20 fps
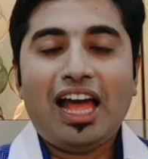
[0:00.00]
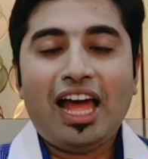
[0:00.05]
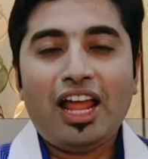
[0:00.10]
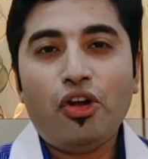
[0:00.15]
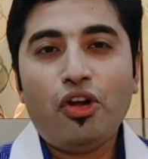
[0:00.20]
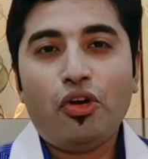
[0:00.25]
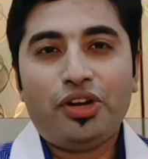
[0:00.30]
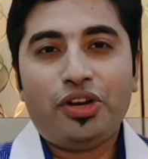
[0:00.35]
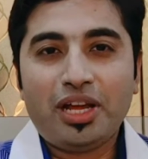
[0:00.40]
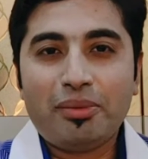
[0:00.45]

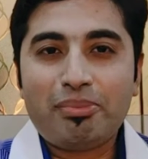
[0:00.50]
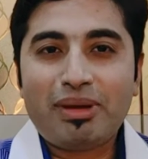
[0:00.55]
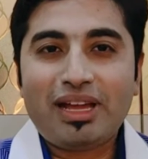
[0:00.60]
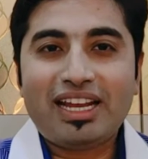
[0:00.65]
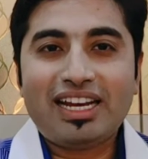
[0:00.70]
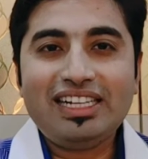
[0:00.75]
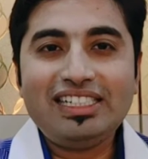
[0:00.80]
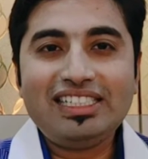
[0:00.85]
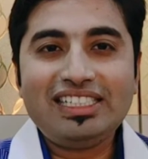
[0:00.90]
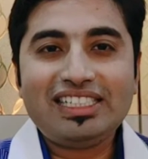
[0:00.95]
Hello dear
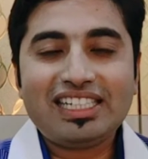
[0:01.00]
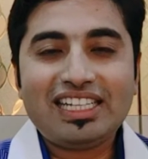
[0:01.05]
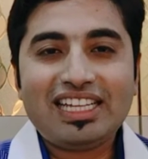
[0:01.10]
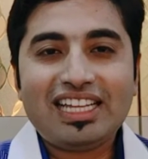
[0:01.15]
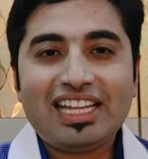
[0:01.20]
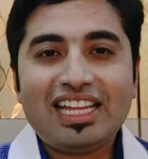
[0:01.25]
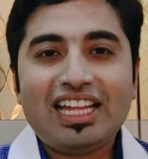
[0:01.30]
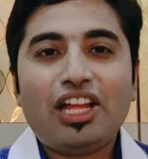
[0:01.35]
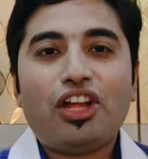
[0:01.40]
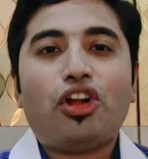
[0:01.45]
parents,
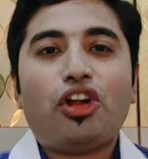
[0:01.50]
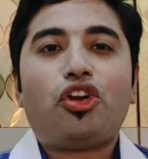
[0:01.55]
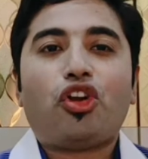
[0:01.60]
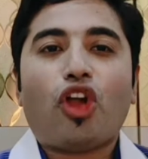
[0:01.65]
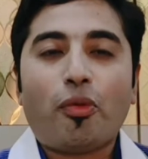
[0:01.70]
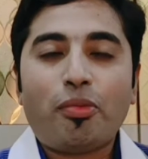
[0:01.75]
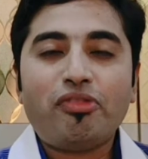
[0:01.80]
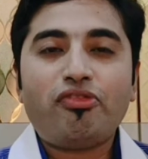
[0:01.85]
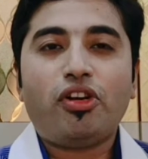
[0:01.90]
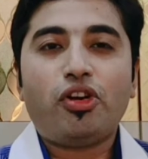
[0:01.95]

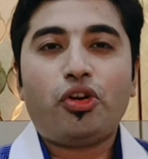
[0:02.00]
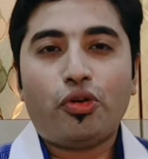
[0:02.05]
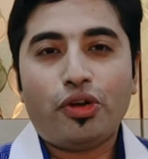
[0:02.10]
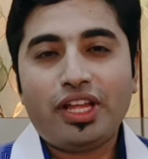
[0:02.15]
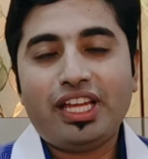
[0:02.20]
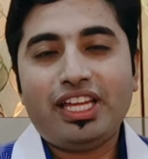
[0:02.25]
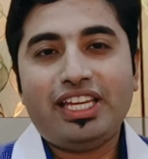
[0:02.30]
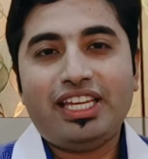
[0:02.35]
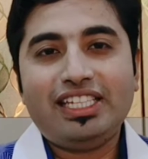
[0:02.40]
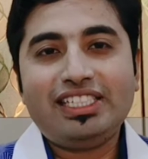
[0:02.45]
topic for
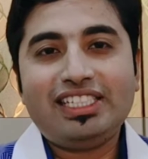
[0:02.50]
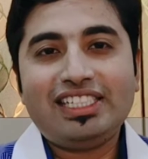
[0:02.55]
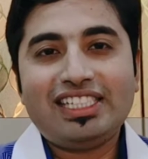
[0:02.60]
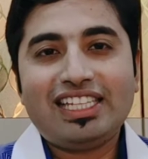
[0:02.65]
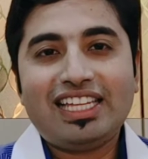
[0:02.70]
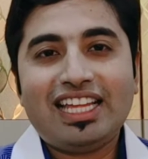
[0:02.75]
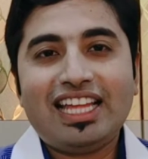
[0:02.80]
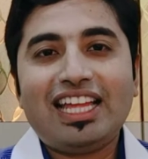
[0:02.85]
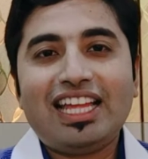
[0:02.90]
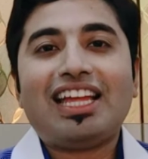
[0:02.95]
today is
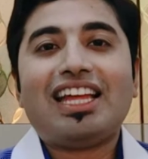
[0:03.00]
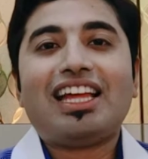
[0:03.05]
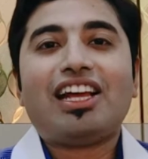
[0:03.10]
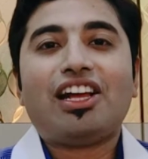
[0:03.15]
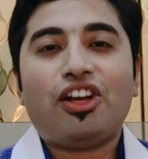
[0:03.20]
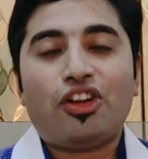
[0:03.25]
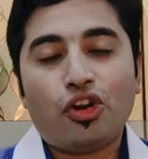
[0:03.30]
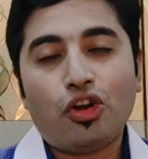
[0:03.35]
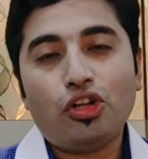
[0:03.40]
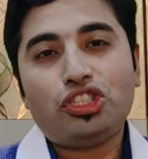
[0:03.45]

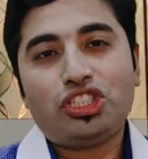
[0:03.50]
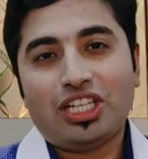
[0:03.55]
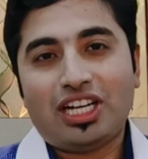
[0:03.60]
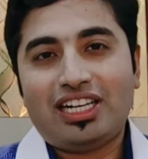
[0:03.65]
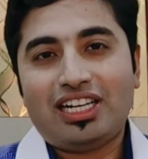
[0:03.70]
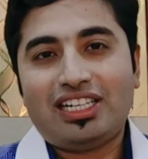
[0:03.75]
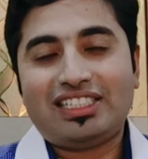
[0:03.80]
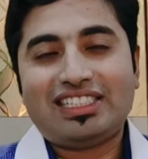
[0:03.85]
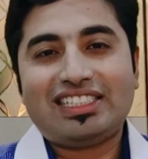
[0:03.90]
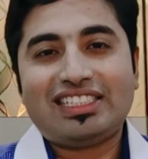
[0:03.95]
growth
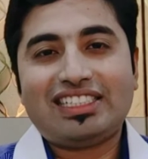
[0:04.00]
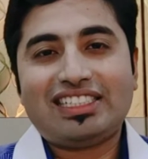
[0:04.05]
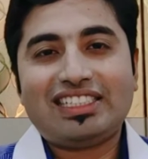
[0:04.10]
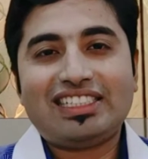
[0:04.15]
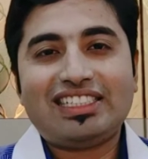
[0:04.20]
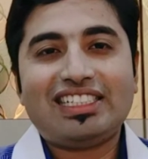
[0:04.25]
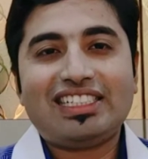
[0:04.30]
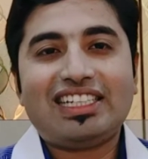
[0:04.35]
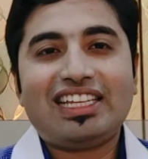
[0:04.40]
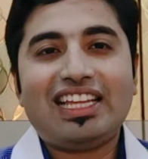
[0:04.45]
charts.
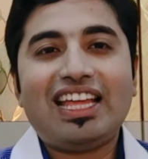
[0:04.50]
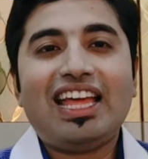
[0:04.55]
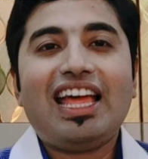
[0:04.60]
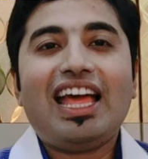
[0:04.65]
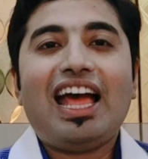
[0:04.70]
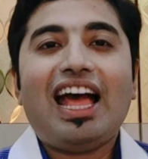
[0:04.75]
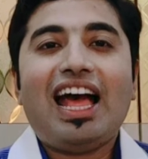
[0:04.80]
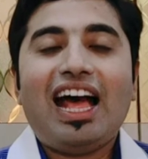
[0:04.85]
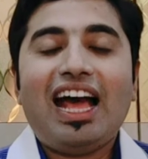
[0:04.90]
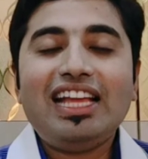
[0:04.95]

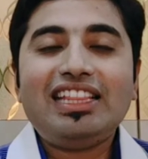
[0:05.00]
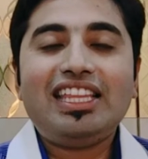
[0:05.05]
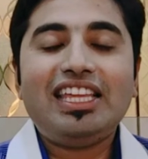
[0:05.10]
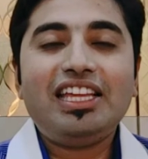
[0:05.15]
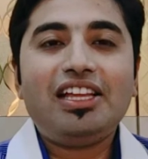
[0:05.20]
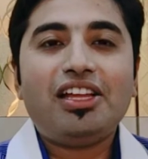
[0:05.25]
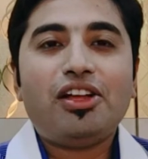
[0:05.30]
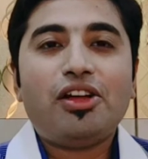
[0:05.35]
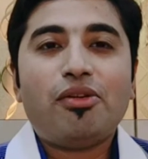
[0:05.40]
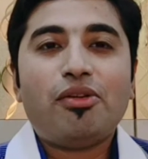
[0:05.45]
I
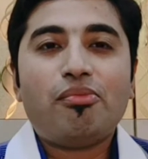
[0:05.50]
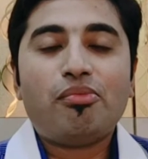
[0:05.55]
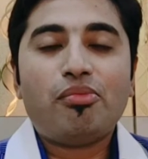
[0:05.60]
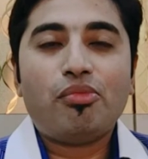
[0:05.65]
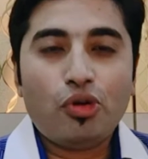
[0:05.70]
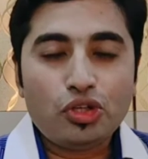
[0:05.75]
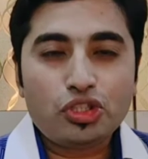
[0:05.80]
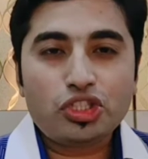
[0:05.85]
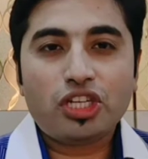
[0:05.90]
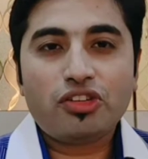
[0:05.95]
think
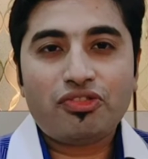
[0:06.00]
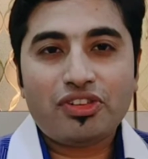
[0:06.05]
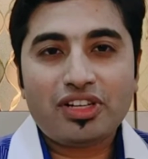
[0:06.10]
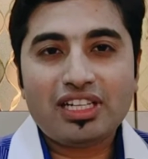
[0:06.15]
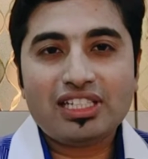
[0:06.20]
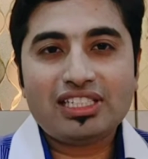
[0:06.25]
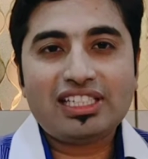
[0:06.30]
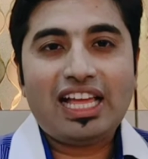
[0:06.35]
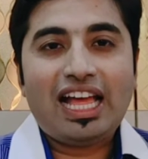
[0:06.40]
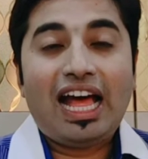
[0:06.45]
most of
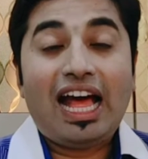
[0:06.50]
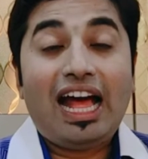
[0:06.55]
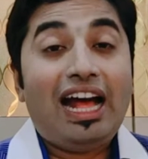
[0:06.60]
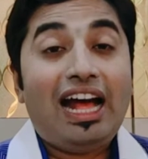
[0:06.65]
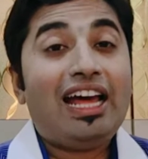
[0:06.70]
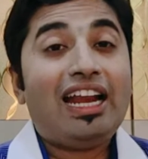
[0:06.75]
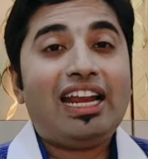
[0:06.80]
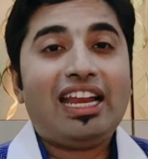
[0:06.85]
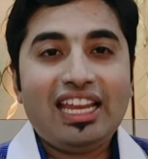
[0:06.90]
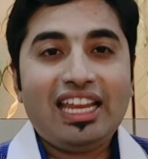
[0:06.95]
us
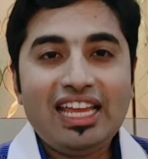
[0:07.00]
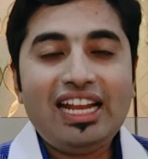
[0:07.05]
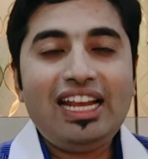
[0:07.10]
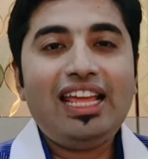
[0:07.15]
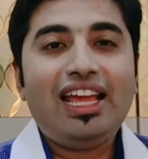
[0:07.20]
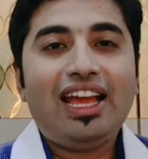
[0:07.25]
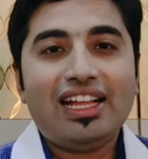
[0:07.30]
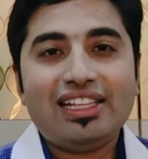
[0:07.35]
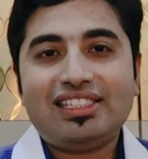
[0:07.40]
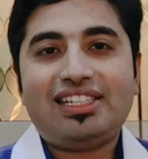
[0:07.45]
are
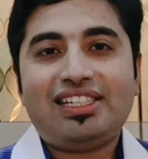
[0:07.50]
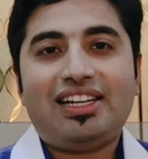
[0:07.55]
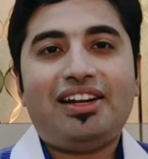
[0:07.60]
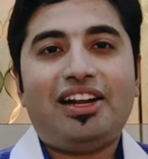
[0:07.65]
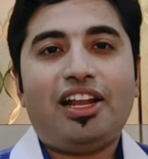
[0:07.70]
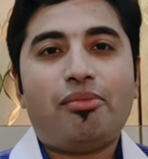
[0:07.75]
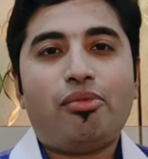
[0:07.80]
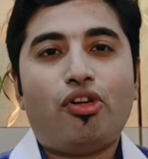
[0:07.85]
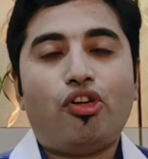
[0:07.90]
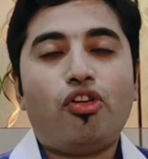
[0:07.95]
really
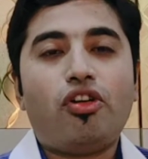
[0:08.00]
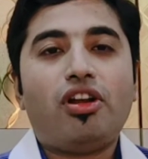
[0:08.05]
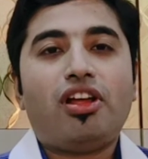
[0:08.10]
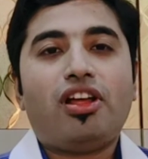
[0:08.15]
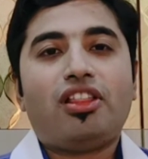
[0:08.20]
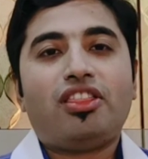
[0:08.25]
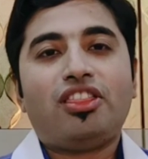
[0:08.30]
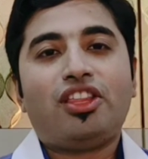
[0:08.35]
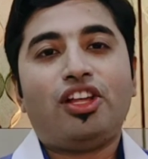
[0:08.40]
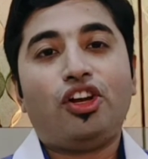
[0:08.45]
concerned about
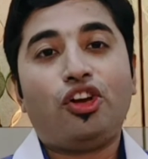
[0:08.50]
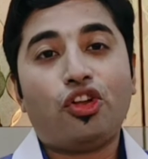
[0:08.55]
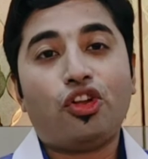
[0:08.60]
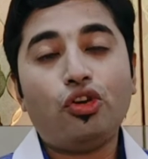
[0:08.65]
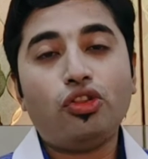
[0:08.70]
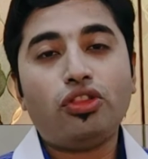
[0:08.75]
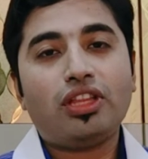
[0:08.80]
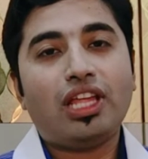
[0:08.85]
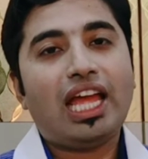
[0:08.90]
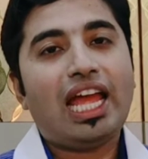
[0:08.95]
the
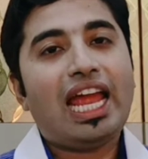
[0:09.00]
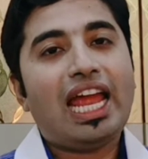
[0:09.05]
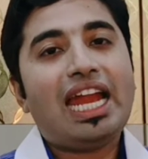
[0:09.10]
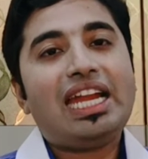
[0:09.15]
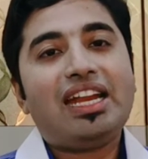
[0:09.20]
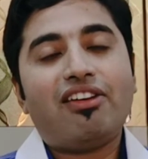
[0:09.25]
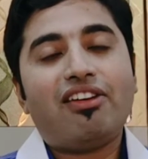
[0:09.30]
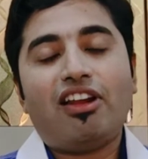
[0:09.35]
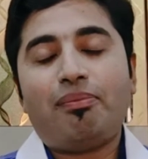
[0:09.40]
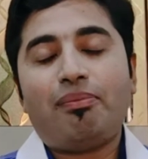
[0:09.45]
growth
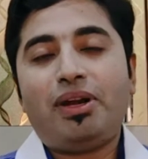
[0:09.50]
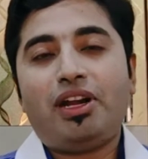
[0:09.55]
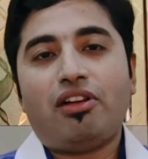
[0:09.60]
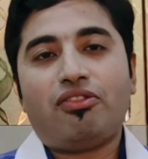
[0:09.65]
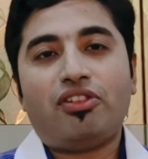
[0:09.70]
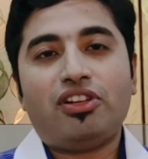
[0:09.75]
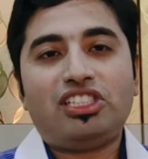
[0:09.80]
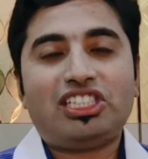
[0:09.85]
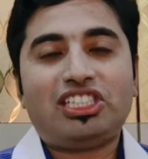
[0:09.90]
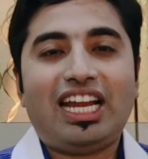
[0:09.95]
and development
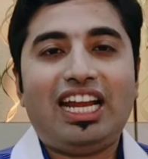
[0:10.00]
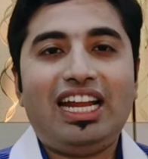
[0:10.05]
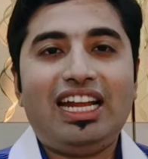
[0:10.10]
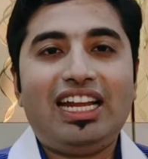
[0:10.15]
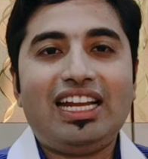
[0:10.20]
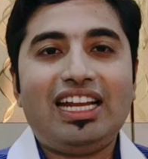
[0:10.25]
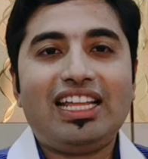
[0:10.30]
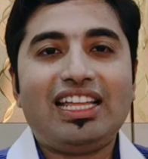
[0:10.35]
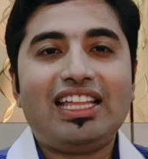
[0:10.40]
of our child.